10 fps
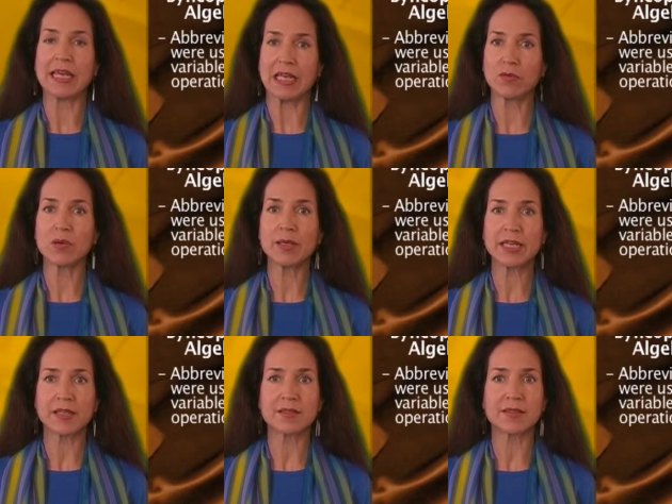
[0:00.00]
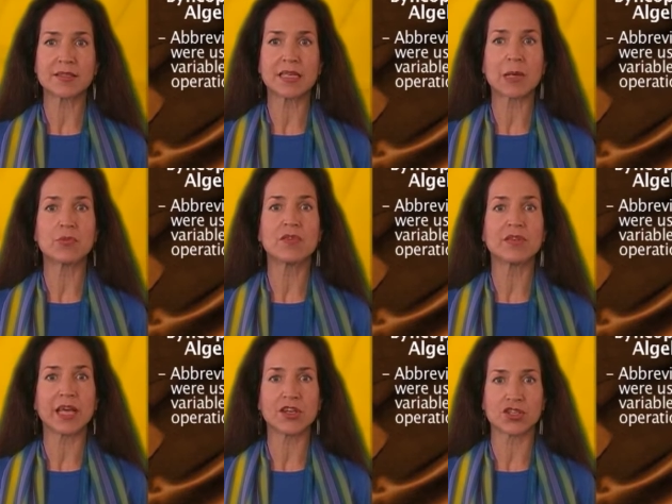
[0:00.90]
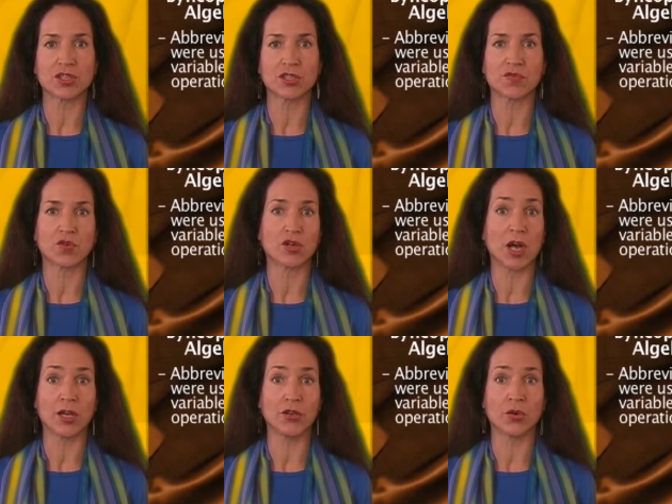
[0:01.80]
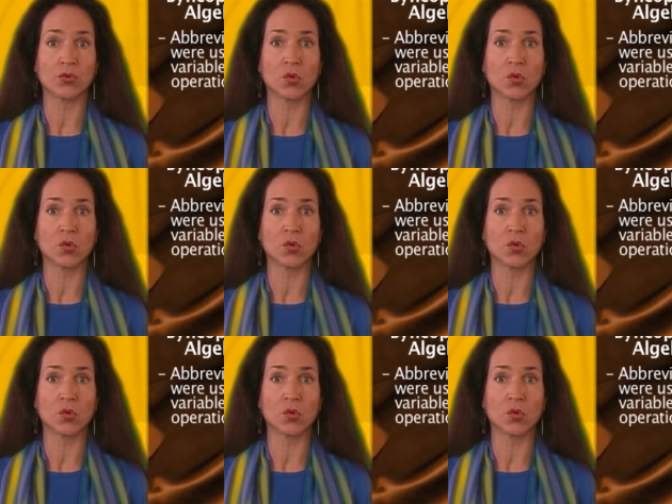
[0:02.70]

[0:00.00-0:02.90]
Here we begin to see abbreviations for unknown